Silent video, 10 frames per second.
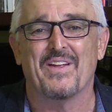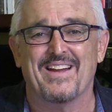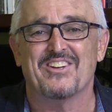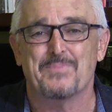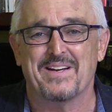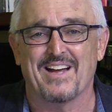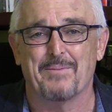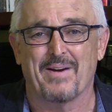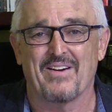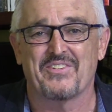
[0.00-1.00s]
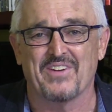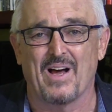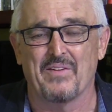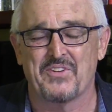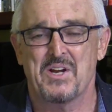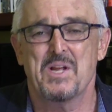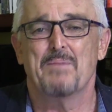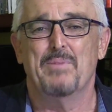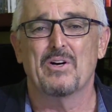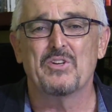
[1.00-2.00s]
that needs to be done by ourselves.
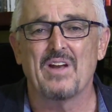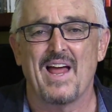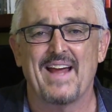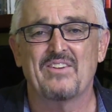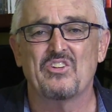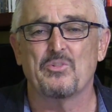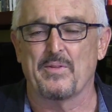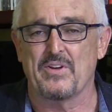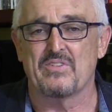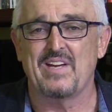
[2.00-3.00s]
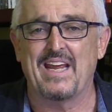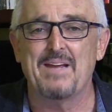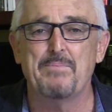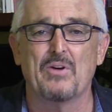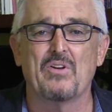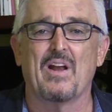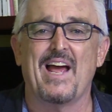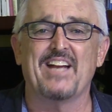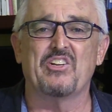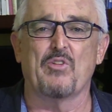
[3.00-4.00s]
Build alliances with your team, build
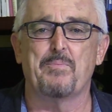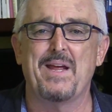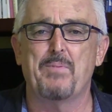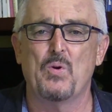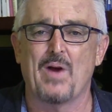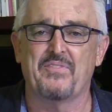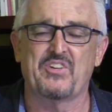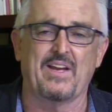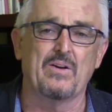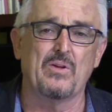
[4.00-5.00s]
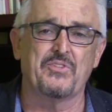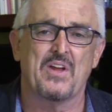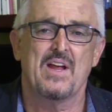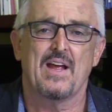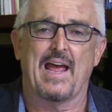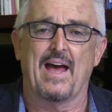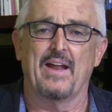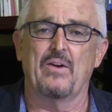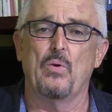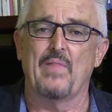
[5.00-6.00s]
alliances with people who have skills
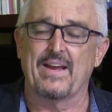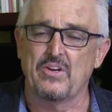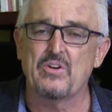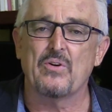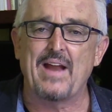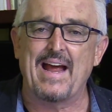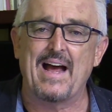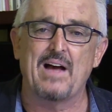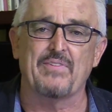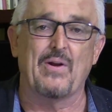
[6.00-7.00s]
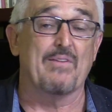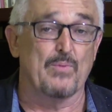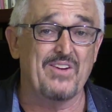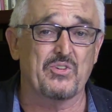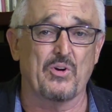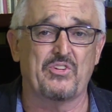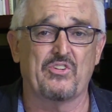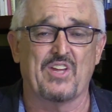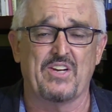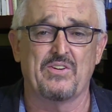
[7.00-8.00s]
and who that you don't have and have
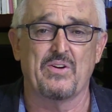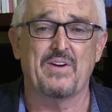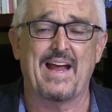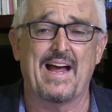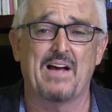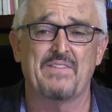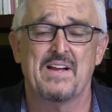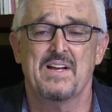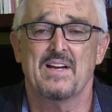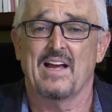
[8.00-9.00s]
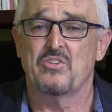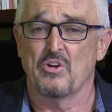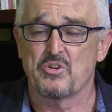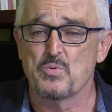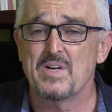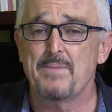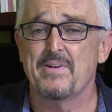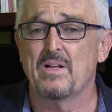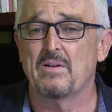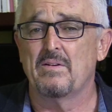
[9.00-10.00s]
resources that you don't have have. And so it's really,
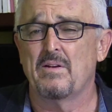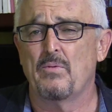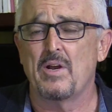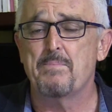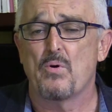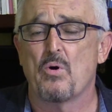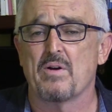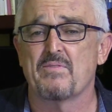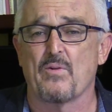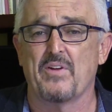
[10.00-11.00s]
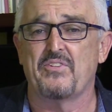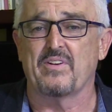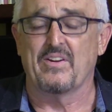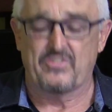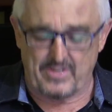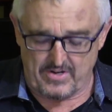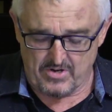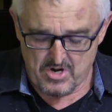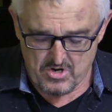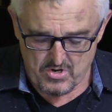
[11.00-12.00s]
build, uh, really important for us to
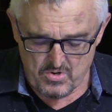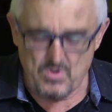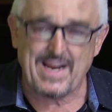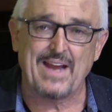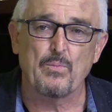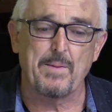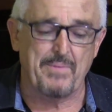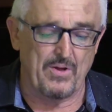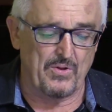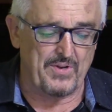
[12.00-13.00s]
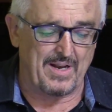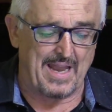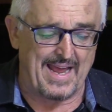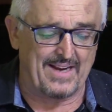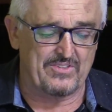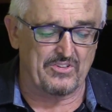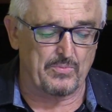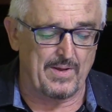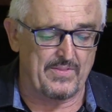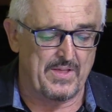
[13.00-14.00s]
consider who can we build alliances
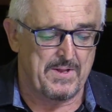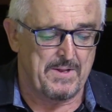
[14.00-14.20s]
with.